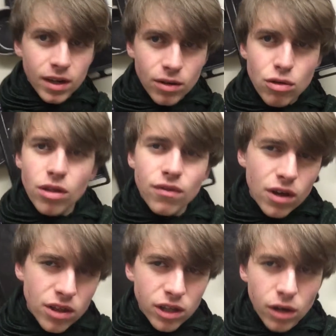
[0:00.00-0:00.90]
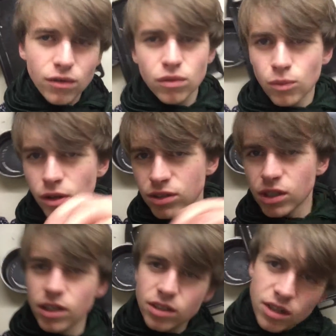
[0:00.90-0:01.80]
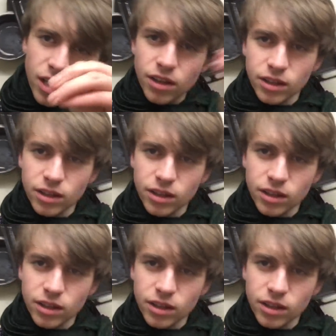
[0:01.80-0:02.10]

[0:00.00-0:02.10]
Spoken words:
Now transfer the yolk from one side to the